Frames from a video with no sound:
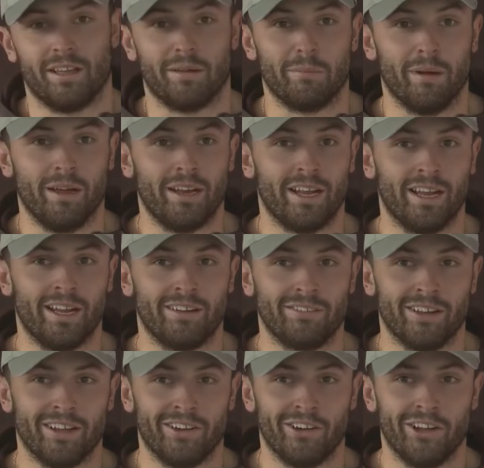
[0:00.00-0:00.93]
I might
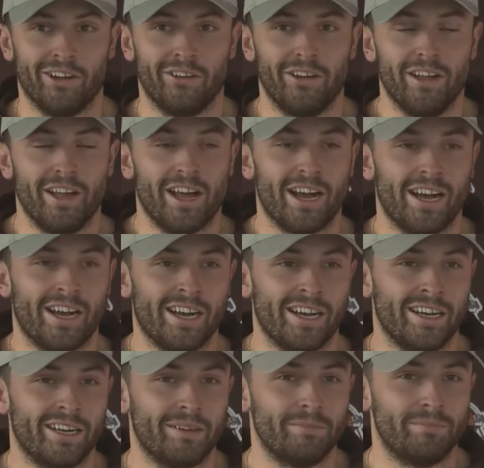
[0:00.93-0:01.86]
have, I don't
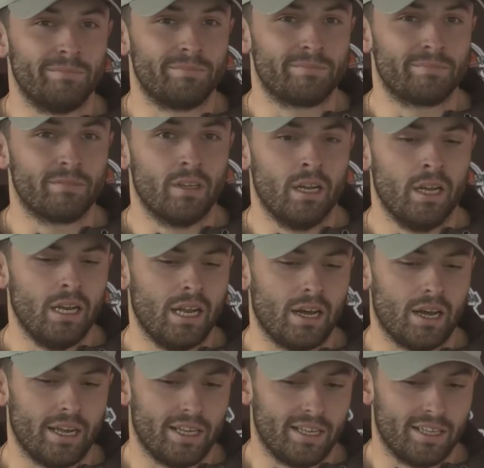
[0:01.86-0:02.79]
know.
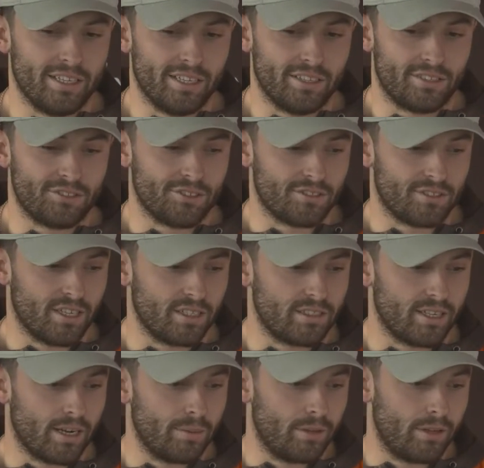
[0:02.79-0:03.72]
No, it's just
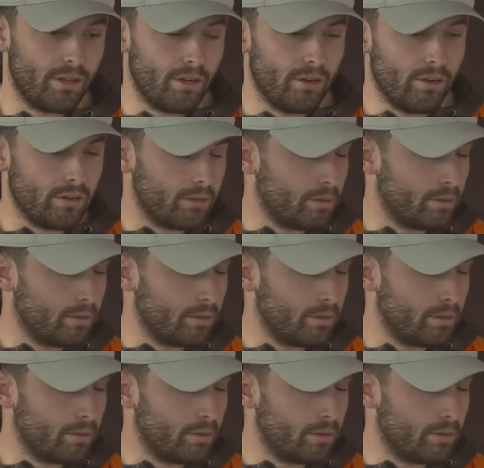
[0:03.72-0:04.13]
that time of the year